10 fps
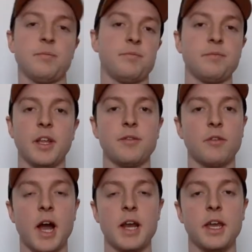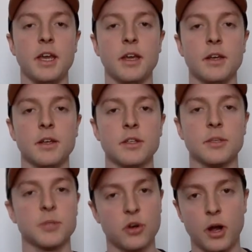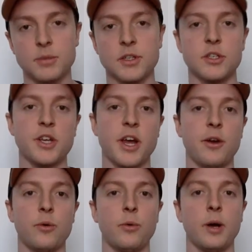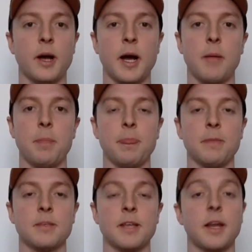leave a rating, subscribe to the channel. Sunday